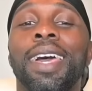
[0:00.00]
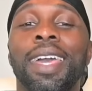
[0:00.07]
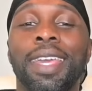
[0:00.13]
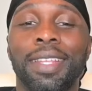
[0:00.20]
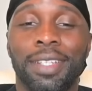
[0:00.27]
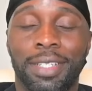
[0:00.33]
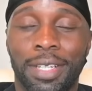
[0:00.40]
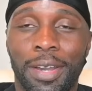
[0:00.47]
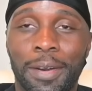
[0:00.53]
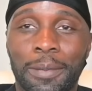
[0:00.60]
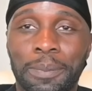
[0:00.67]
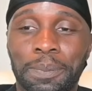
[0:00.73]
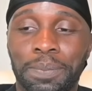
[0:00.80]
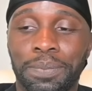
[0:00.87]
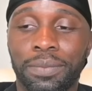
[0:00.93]
And
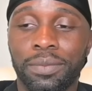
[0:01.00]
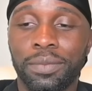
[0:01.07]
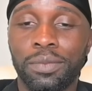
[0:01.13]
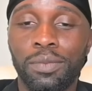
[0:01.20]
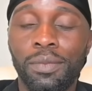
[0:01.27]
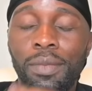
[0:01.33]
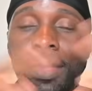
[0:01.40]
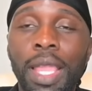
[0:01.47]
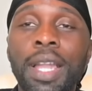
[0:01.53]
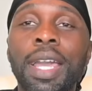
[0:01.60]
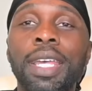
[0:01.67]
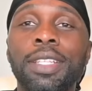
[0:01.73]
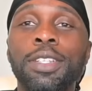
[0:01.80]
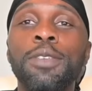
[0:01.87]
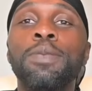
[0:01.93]
so,
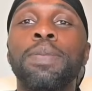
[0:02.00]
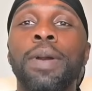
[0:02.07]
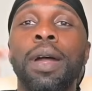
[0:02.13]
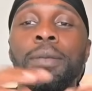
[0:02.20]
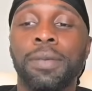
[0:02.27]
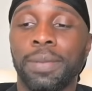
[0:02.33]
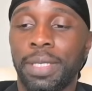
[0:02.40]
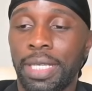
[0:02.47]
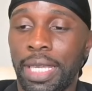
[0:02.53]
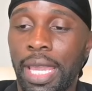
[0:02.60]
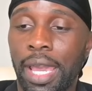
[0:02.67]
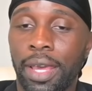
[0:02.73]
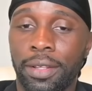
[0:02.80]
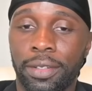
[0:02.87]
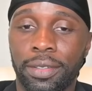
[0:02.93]
as you've probably
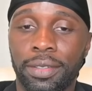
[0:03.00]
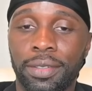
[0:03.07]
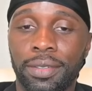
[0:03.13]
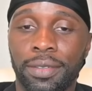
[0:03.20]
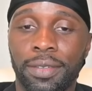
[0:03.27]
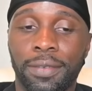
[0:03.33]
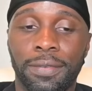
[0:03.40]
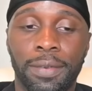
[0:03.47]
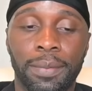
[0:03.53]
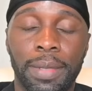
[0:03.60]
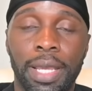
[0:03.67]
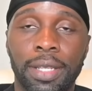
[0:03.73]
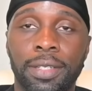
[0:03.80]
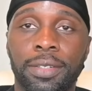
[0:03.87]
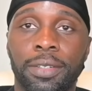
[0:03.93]
gathered from
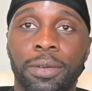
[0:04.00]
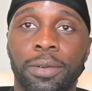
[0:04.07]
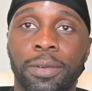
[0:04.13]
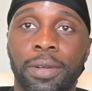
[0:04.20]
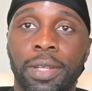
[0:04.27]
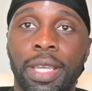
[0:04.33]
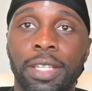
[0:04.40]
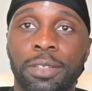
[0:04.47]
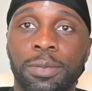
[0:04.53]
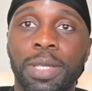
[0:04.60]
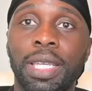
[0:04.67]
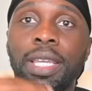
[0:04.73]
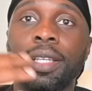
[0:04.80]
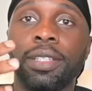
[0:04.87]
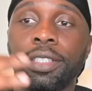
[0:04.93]
that story, as
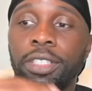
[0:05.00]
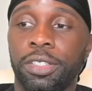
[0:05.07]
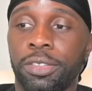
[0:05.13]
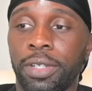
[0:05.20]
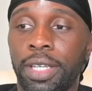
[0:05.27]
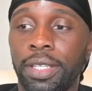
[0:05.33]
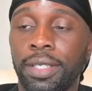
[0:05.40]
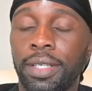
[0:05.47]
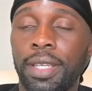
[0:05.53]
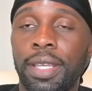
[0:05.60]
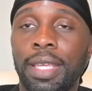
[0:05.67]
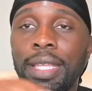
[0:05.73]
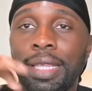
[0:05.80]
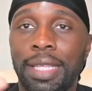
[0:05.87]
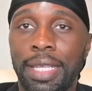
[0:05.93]
we illustrate
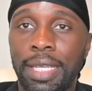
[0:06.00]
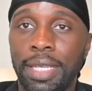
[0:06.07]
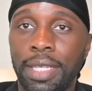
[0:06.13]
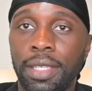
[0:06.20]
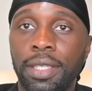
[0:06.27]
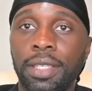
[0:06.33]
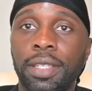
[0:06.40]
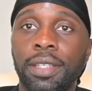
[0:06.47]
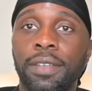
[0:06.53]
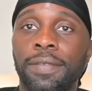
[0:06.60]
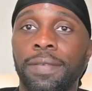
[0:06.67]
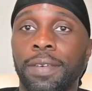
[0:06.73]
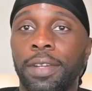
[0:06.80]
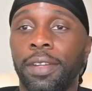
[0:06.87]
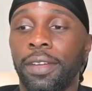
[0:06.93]
the need
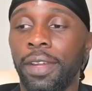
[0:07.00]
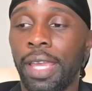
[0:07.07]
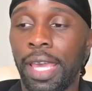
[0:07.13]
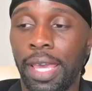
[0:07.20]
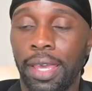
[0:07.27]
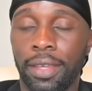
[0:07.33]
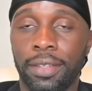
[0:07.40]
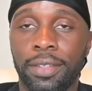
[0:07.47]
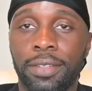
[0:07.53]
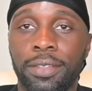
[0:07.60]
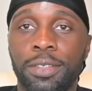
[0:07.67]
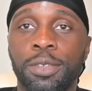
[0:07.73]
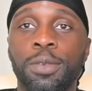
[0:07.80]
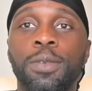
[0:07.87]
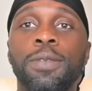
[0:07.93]
for your ex
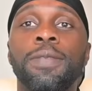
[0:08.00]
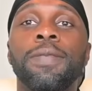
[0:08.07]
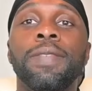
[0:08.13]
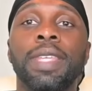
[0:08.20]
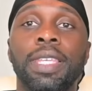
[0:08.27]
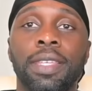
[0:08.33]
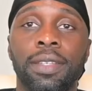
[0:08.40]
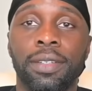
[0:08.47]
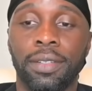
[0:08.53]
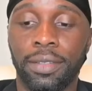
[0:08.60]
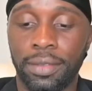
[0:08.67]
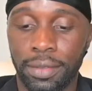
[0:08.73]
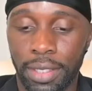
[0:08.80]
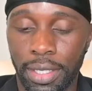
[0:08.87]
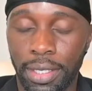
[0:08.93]
to
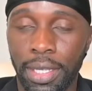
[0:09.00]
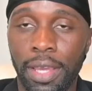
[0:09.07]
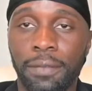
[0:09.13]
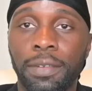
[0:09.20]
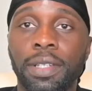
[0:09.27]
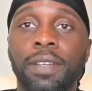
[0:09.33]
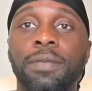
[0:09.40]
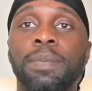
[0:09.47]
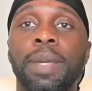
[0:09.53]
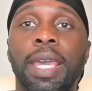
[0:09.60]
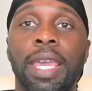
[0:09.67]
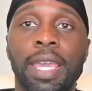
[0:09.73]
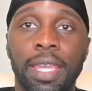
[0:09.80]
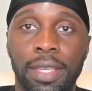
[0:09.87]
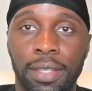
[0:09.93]
feel a level of
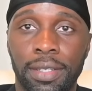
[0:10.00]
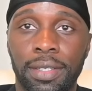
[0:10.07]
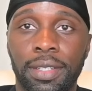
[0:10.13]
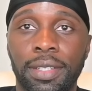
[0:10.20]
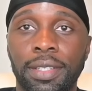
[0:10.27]
pain,